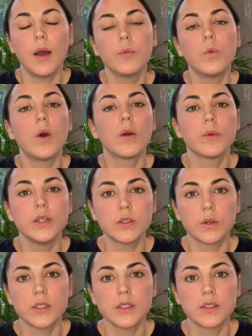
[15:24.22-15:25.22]
what
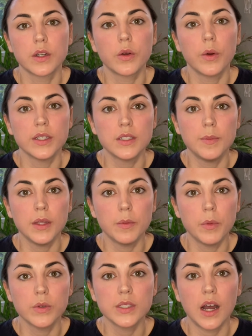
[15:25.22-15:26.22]
resources are going to be the
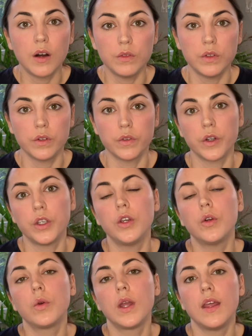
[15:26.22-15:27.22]
most helpful for
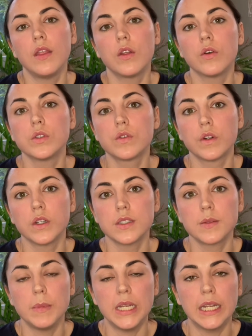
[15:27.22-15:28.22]
you in those
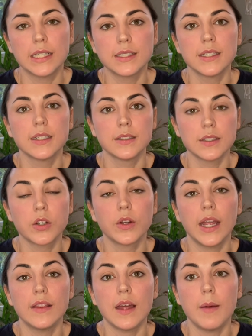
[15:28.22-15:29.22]
first meetings to
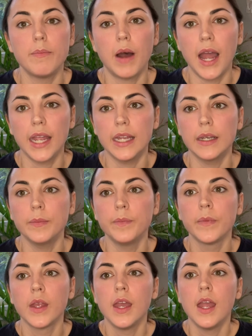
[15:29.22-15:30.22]
create that buy-in.
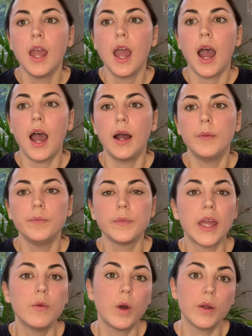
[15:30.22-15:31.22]

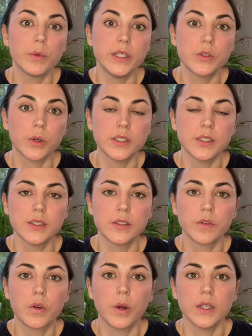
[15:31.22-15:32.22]
And what resources,
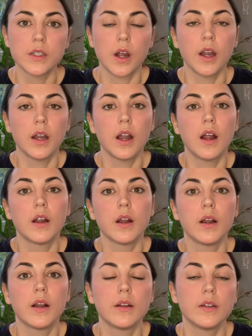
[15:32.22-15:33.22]
of course,
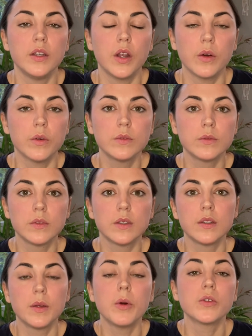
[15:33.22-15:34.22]
are
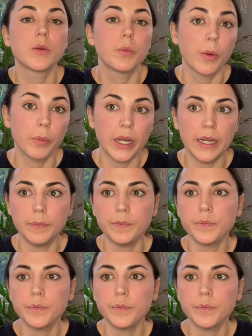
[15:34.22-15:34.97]
the most appropriate.